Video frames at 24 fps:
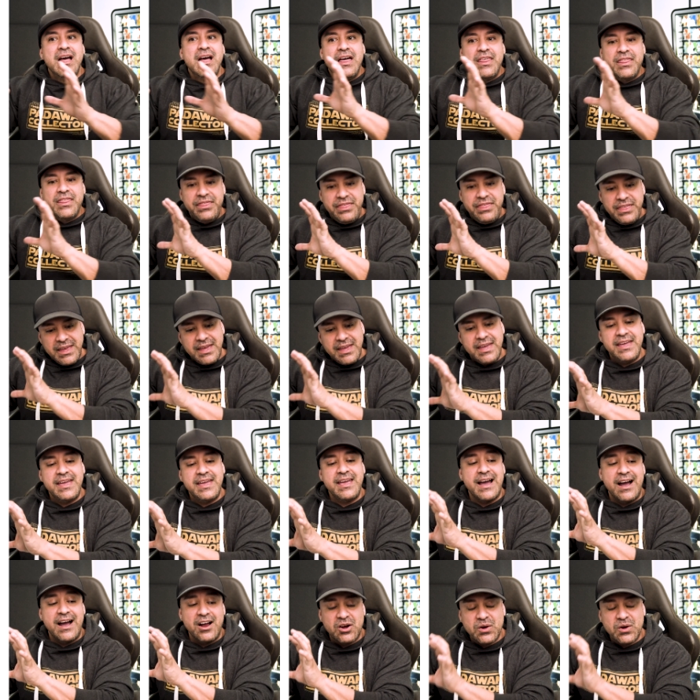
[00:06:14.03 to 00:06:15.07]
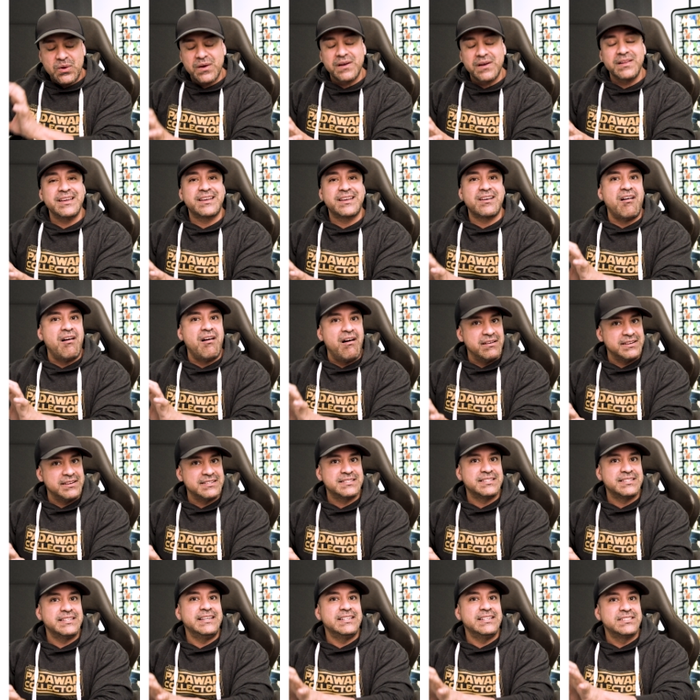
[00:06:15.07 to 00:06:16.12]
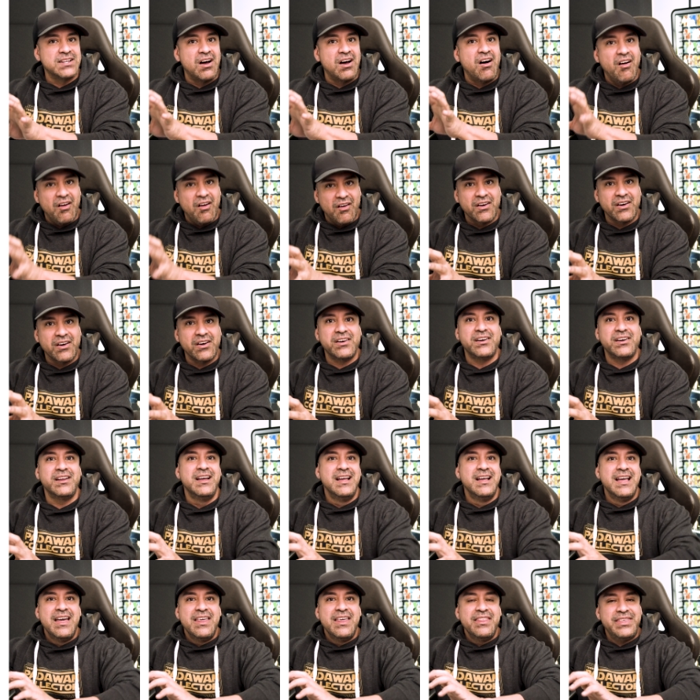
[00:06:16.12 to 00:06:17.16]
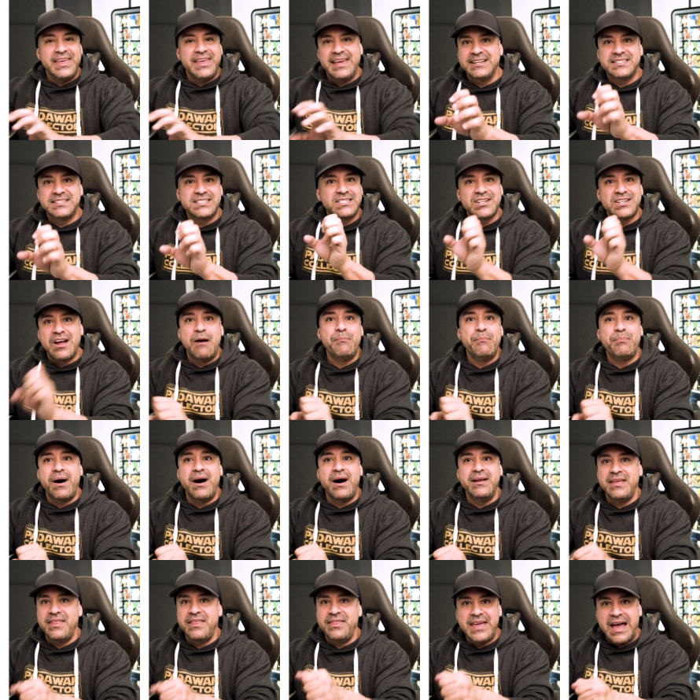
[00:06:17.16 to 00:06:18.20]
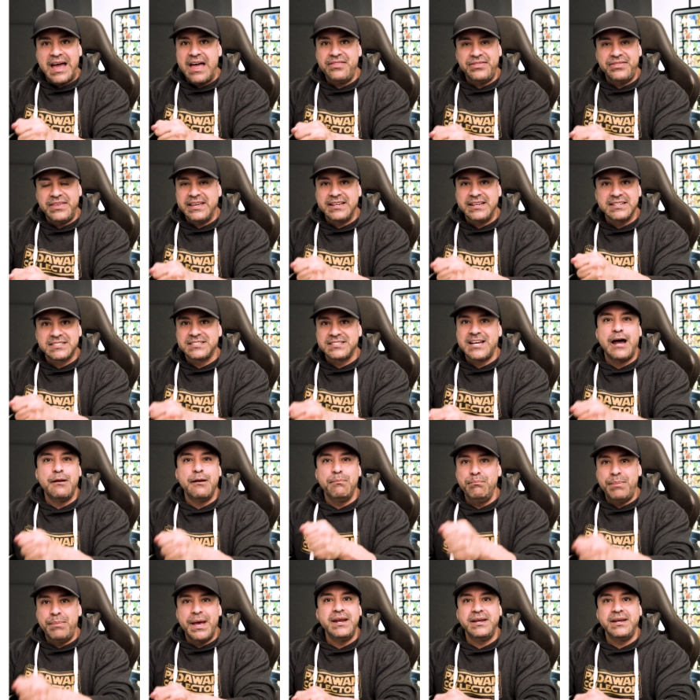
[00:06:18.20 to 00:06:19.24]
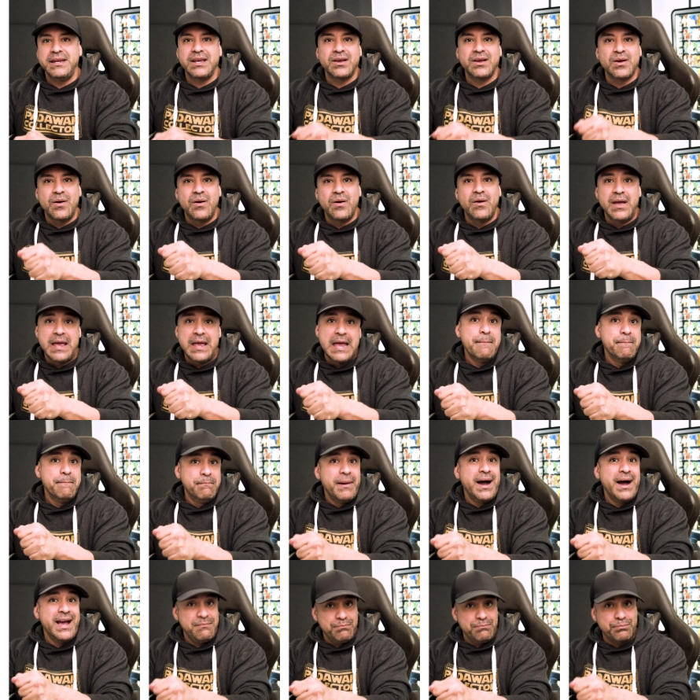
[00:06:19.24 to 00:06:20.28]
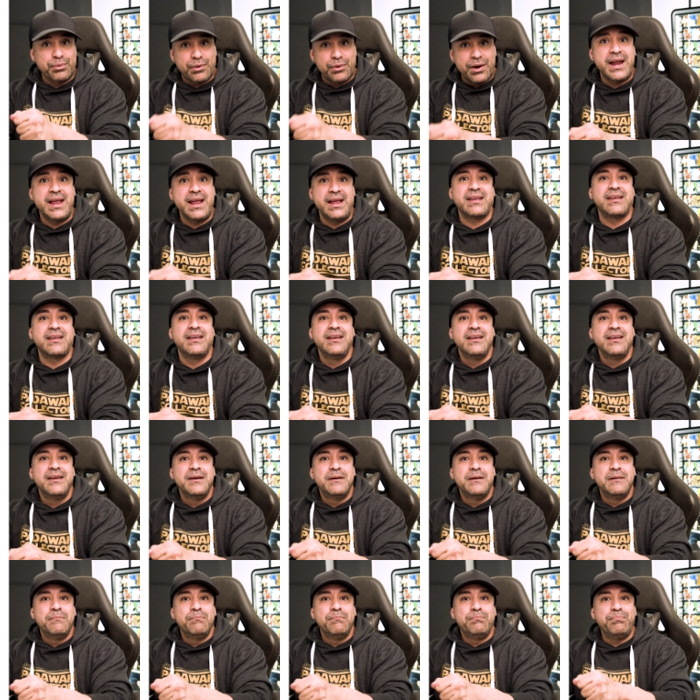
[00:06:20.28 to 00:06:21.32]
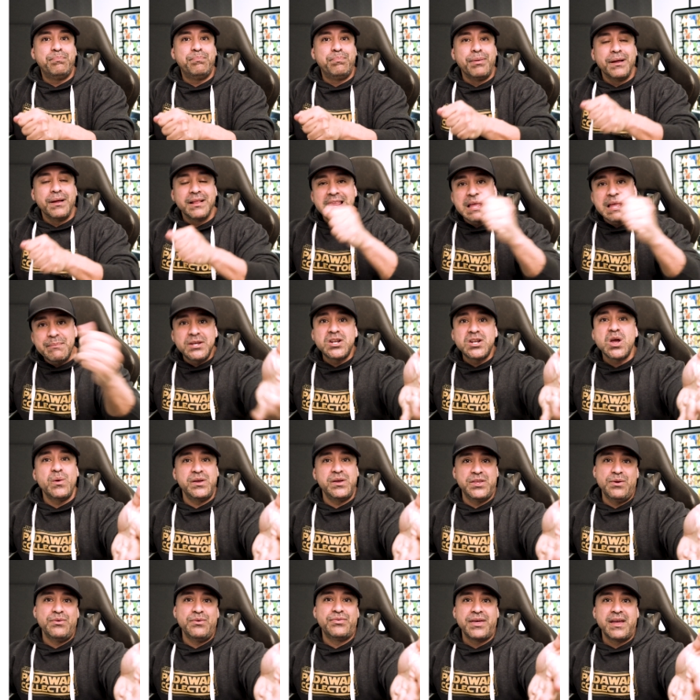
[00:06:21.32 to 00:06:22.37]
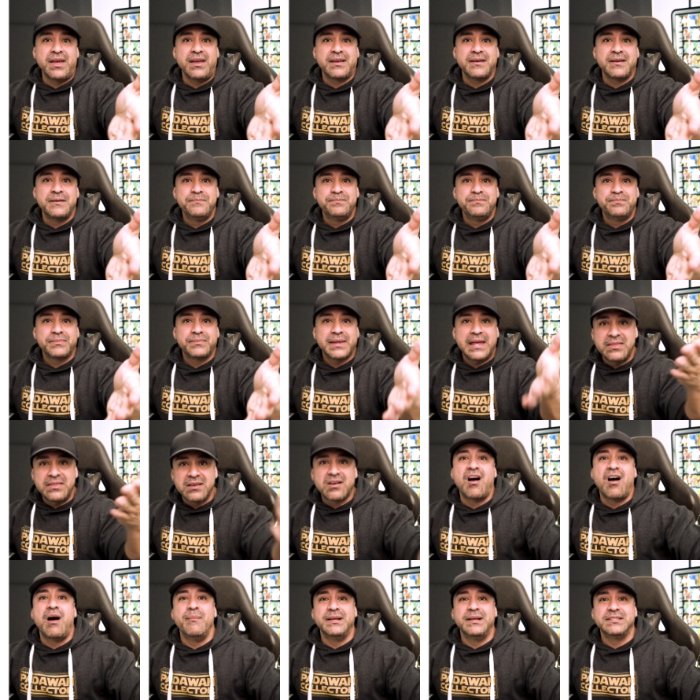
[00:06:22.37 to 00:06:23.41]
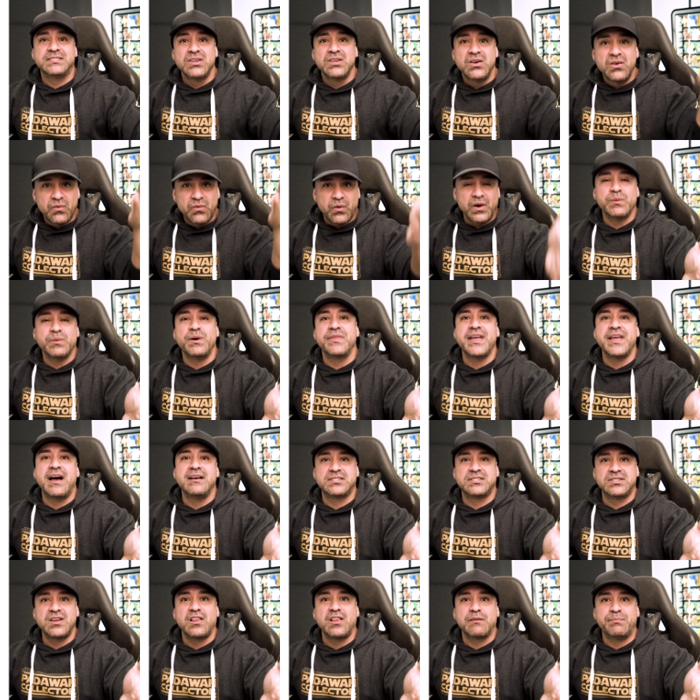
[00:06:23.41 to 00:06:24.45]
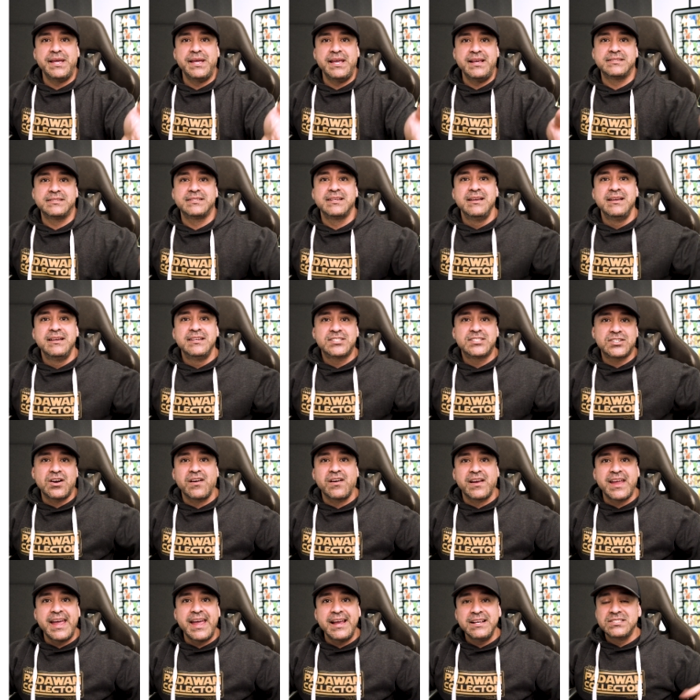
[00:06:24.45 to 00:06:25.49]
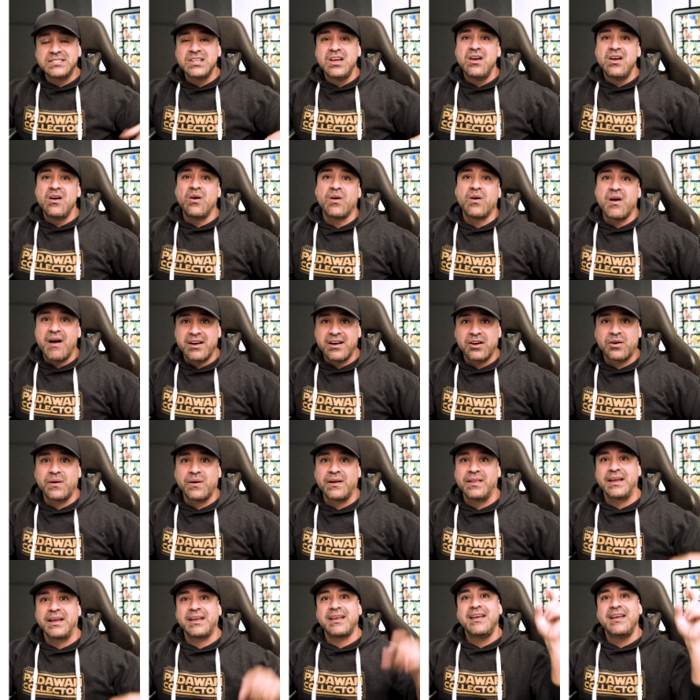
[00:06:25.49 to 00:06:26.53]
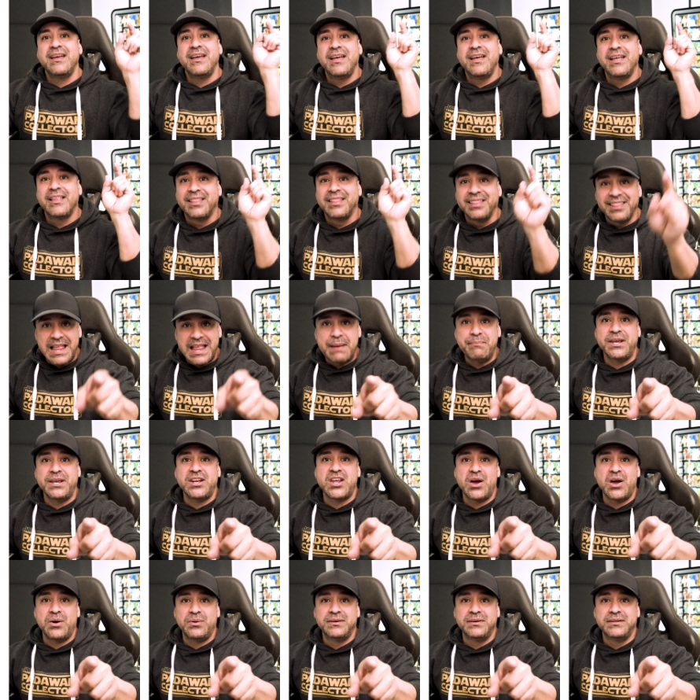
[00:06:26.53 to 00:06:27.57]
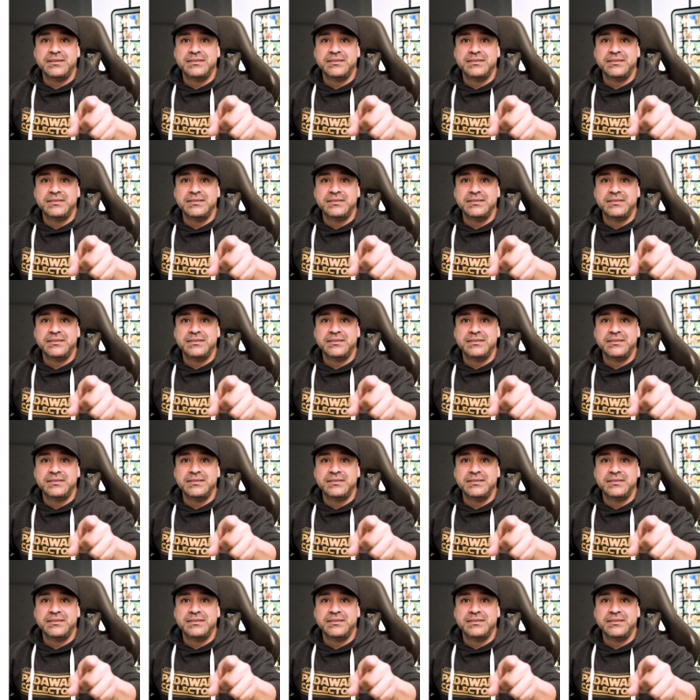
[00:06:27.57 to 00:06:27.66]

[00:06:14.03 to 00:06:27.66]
The acrylic honestly is hard. Things stomp on it, that thing is not bending. It might break, but let me know what you think in the comments. $41,000 piece, star case or hard acrylic? Let me know.